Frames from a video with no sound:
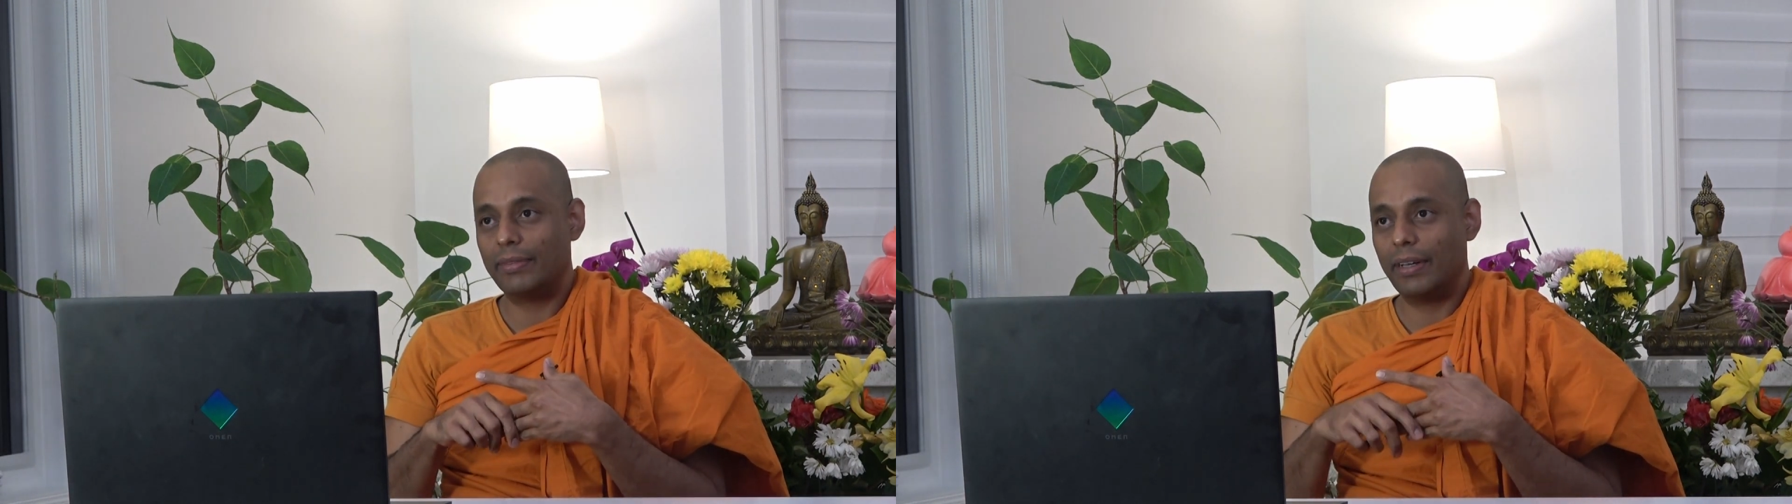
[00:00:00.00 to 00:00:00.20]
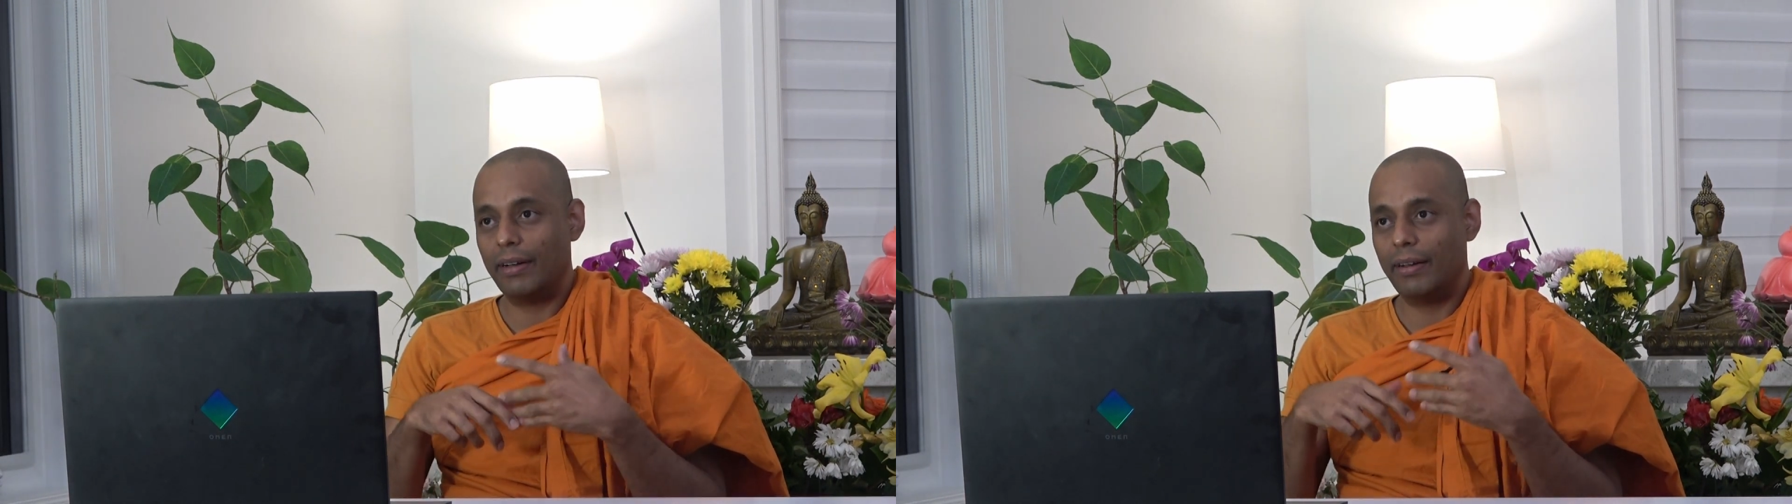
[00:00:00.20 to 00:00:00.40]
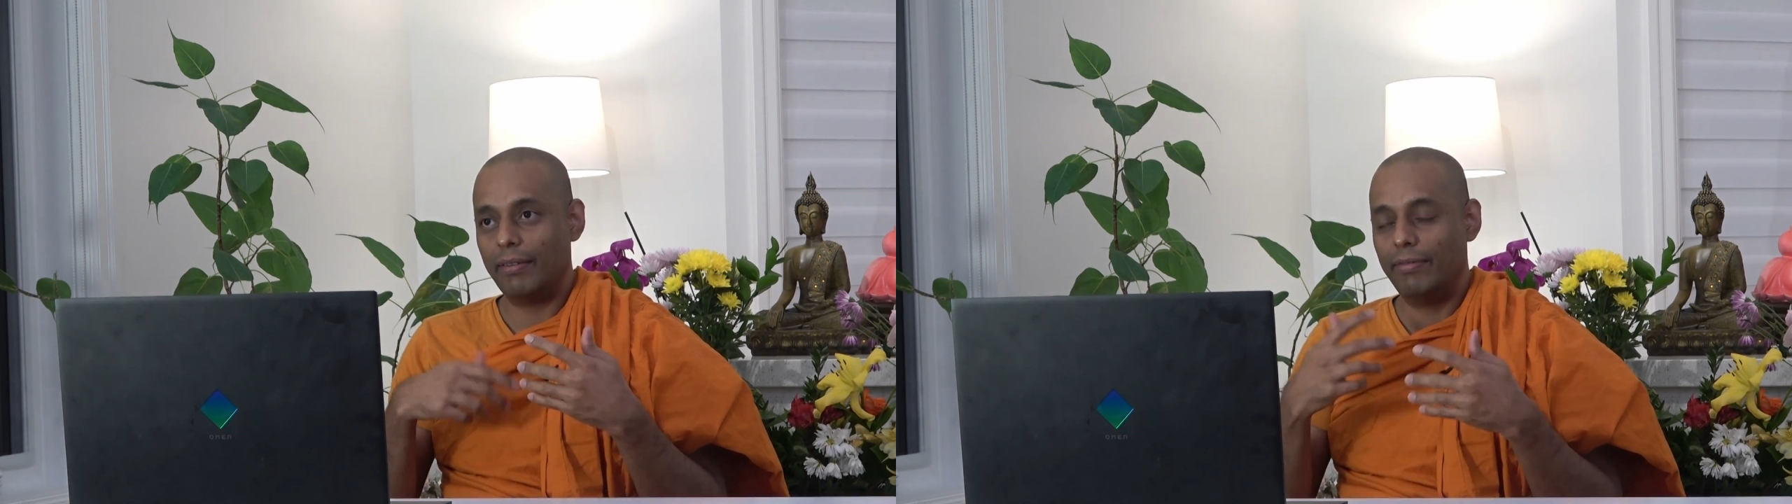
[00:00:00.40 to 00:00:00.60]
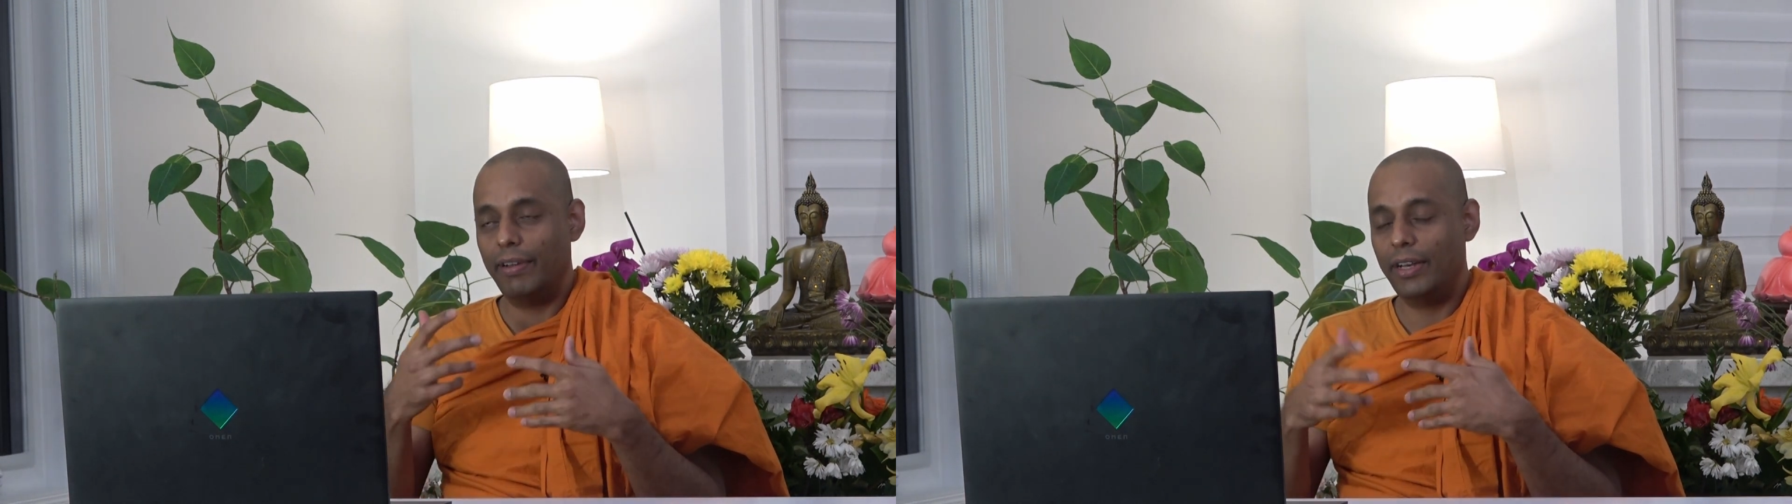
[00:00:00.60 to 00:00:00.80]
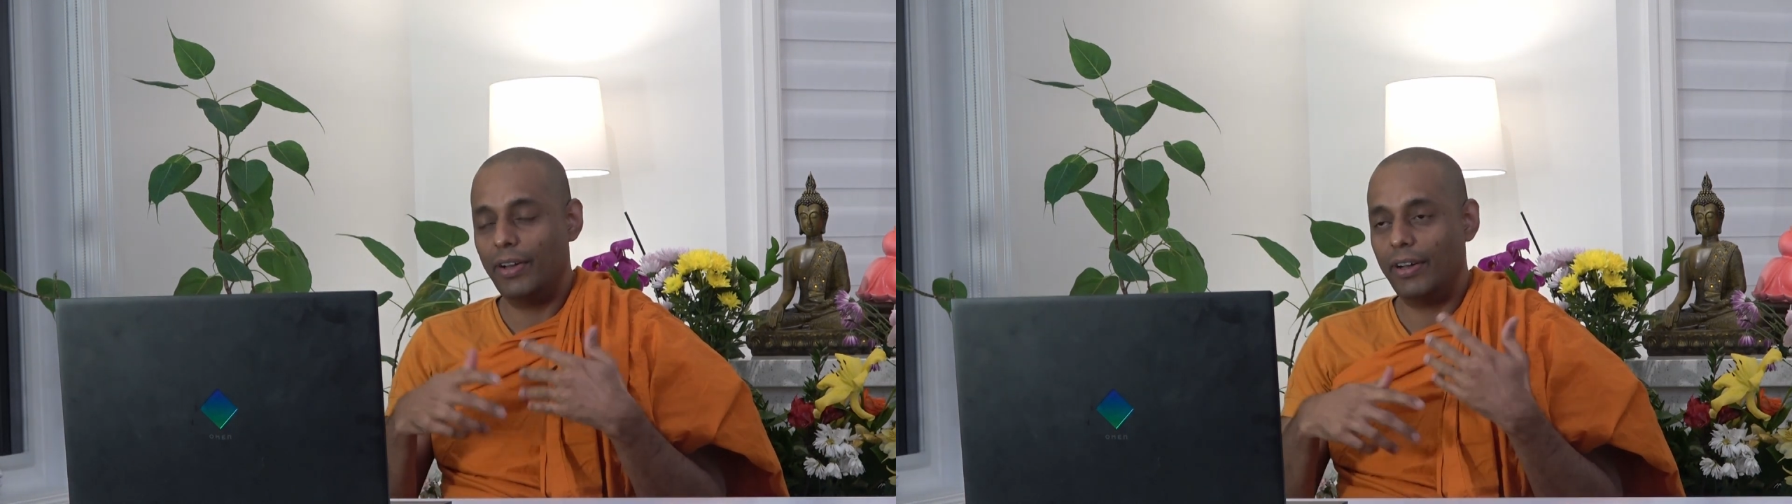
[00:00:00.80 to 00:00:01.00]

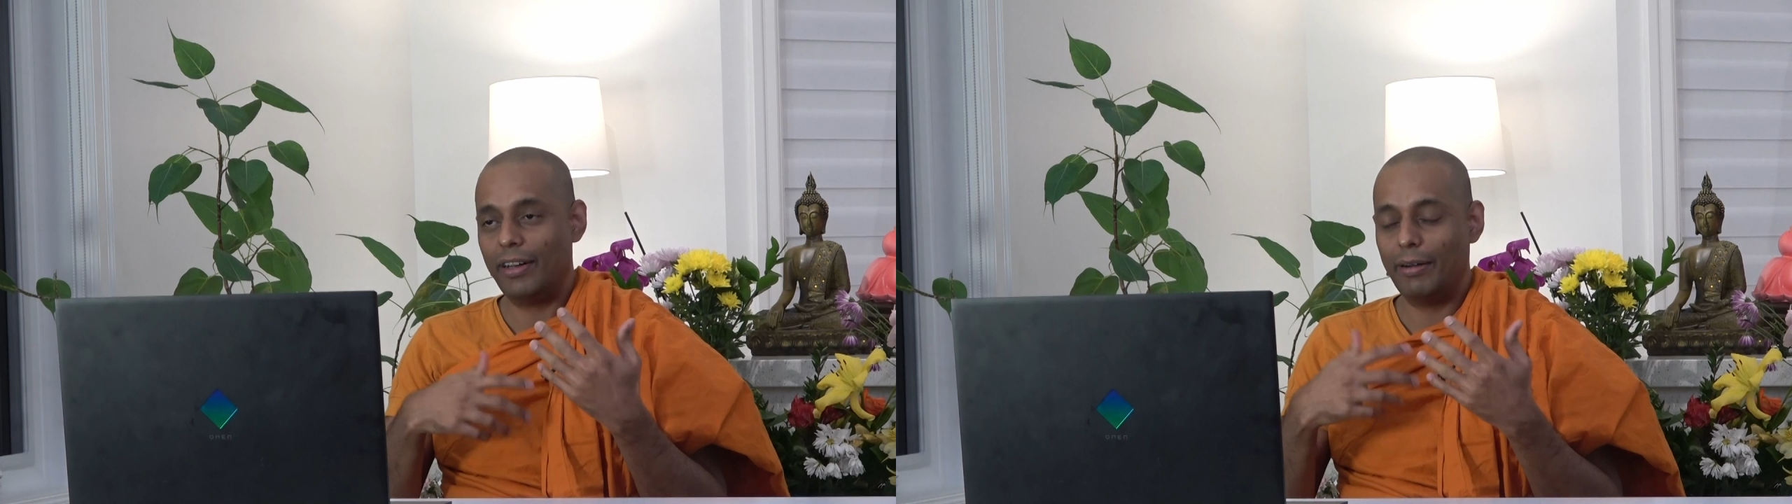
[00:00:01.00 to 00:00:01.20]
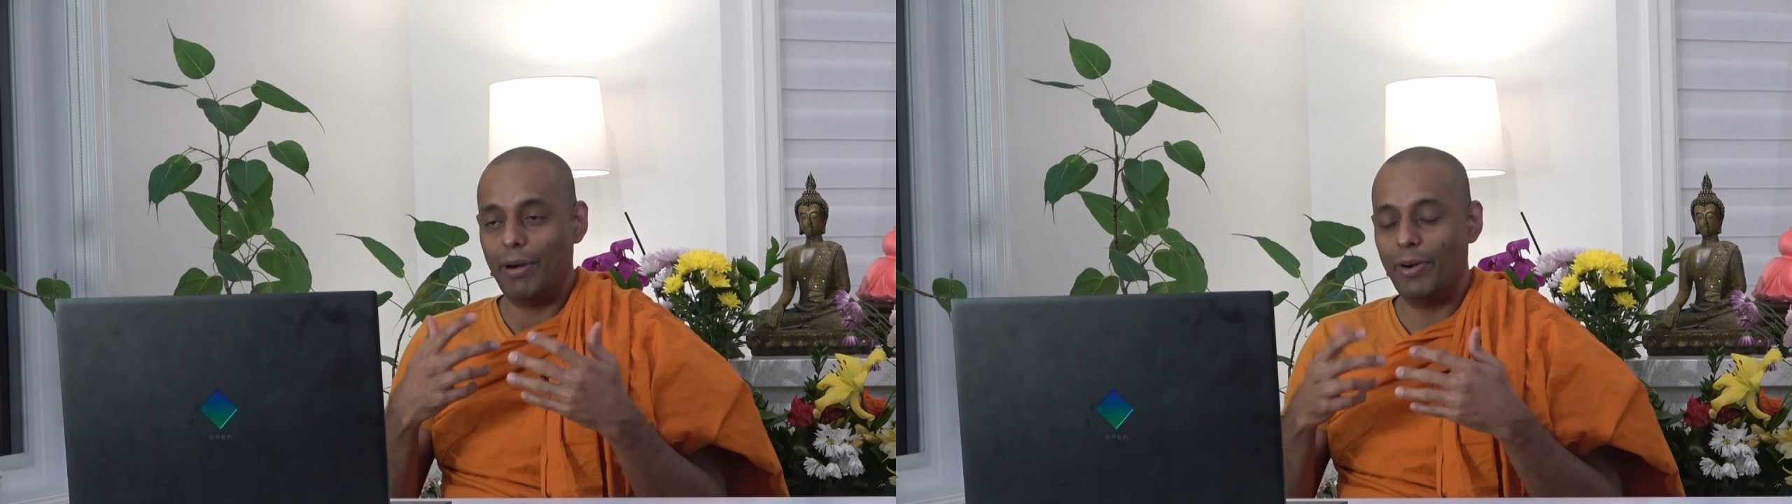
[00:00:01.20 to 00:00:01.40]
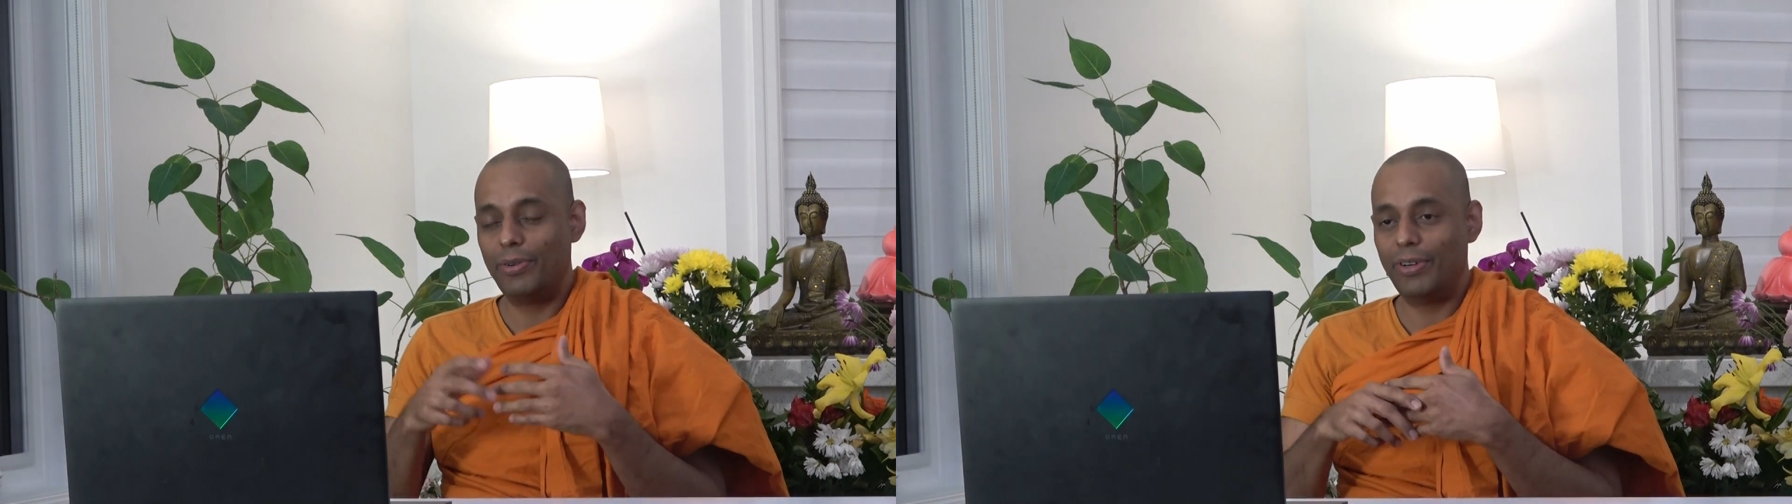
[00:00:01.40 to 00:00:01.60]
about